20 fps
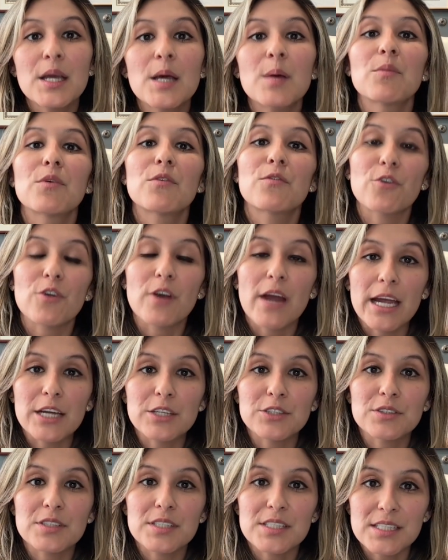before
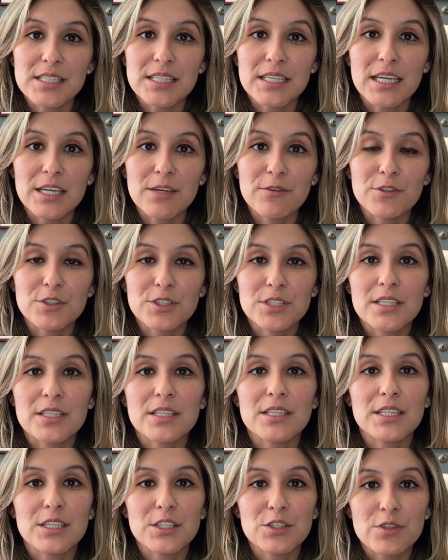actually seeking
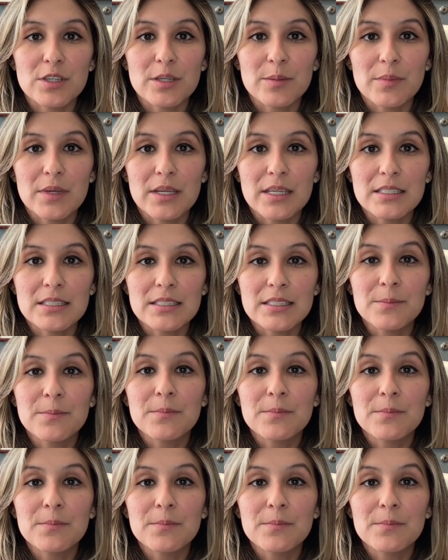fertility treatment.